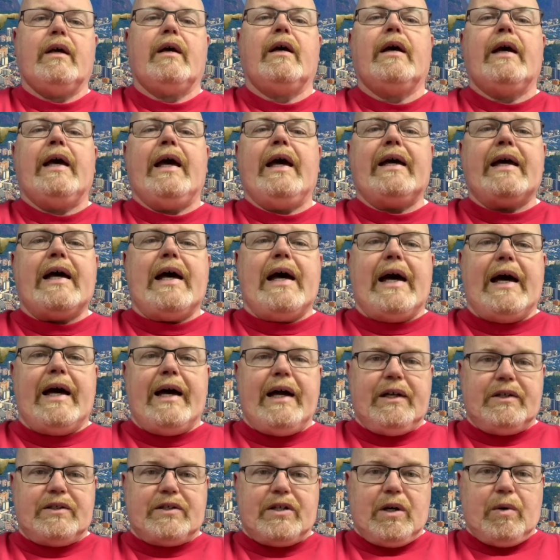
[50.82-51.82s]
Hey
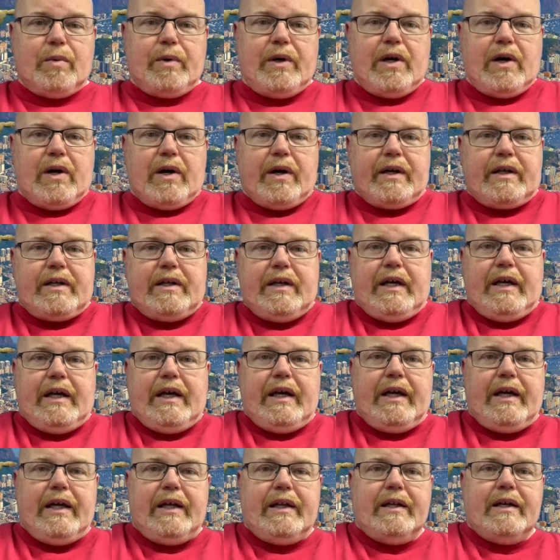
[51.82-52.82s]
guys, here we are
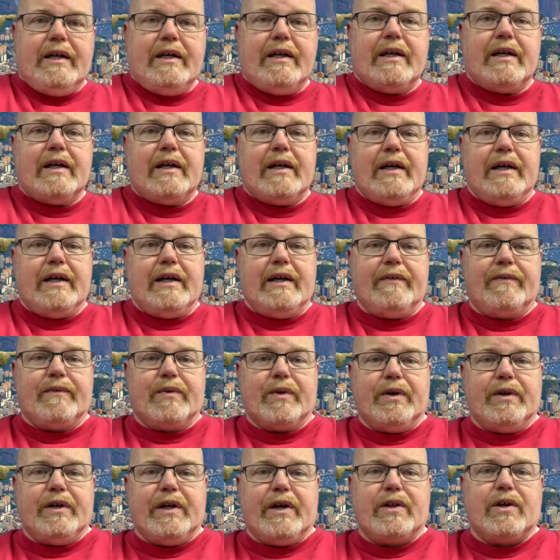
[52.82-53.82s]
again uh,
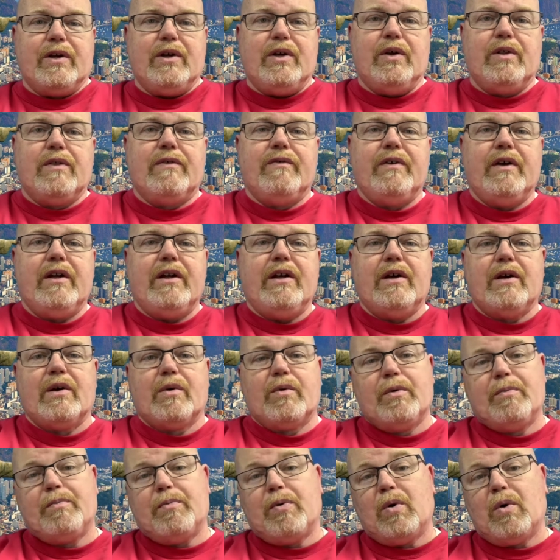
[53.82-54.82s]
for another youth video
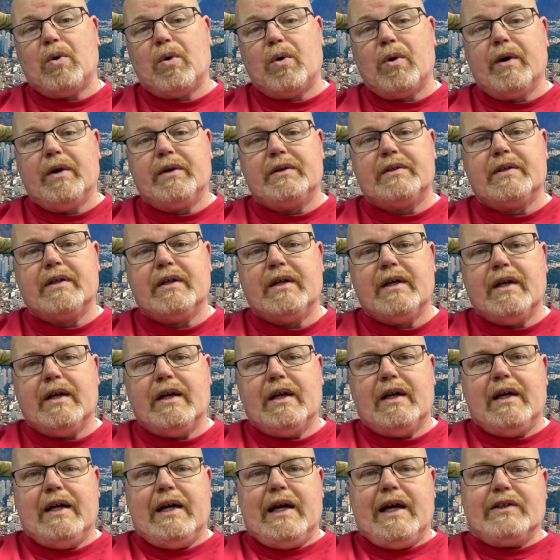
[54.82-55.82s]
report.
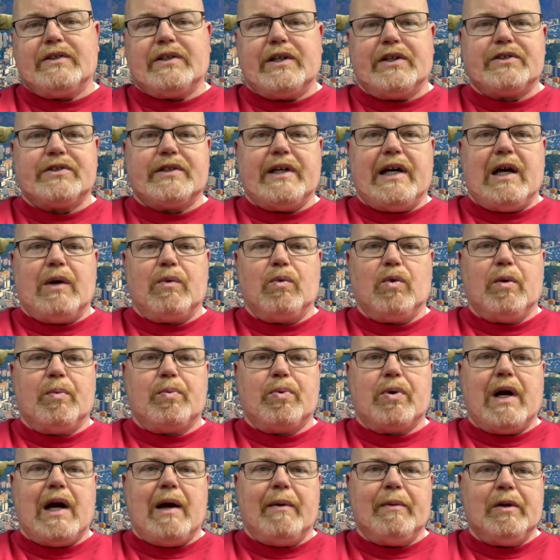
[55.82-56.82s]
As I said, we'll
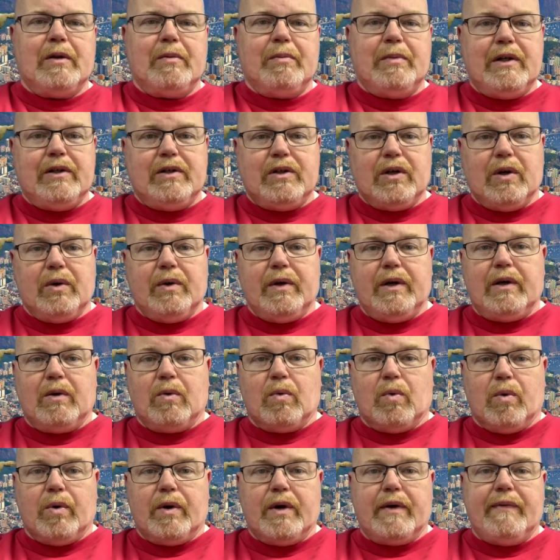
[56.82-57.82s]
probably be doing
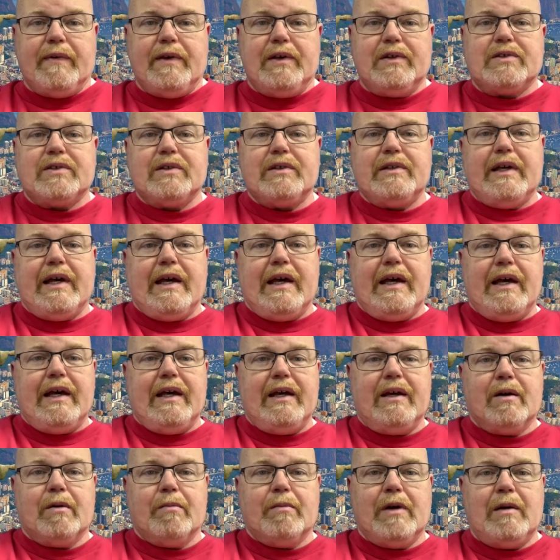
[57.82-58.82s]
one of these a
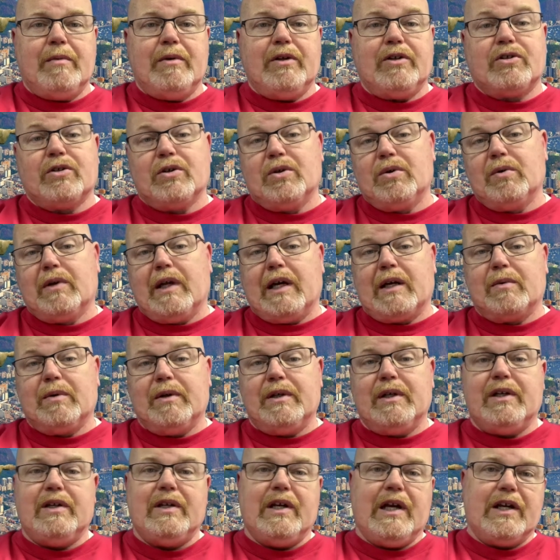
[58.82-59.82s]
day or maybe two like we
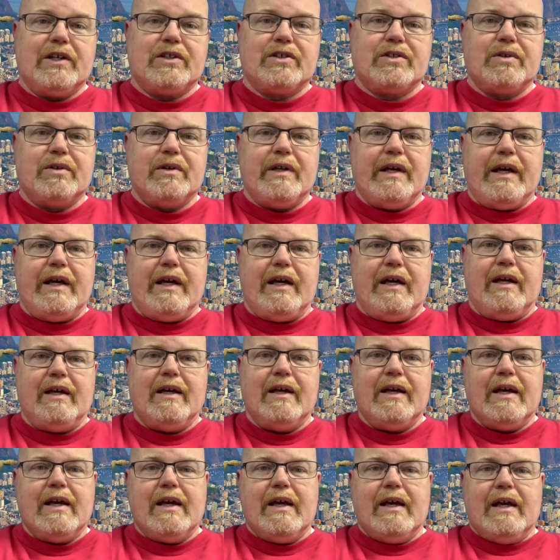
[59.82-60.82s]
did
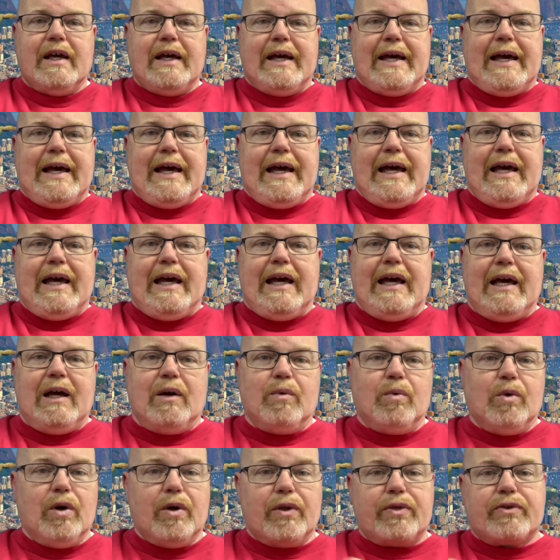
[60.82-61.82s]
yesterday.
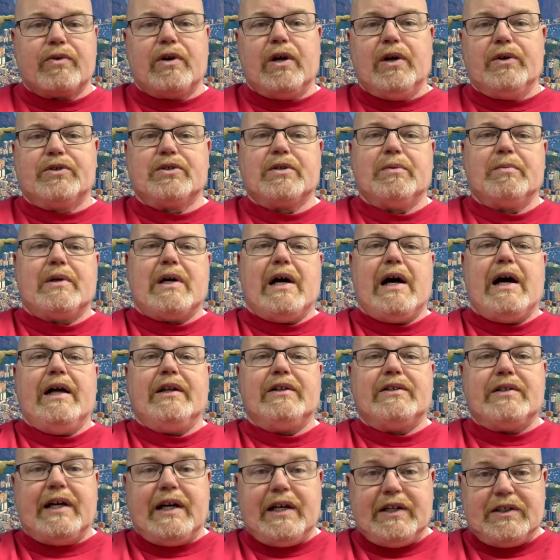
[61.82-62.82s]
And we'll throw some
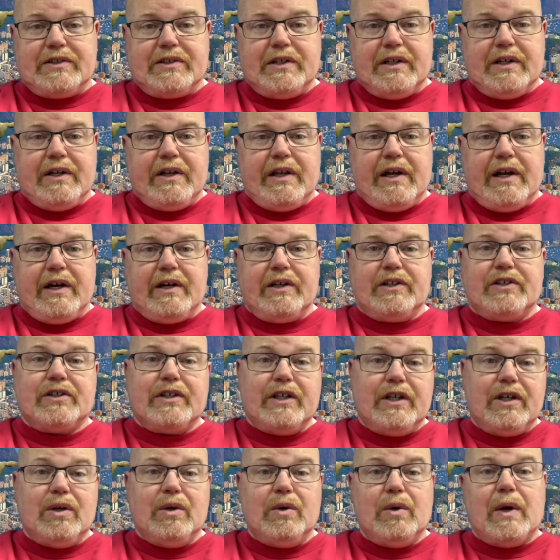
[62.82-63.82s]
contests into there to
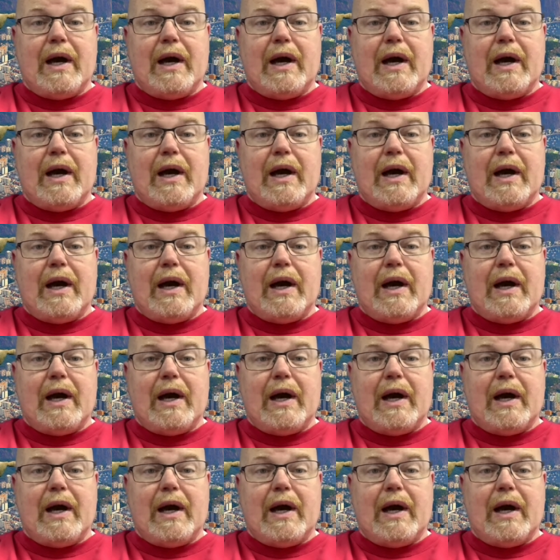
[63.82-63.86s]
see who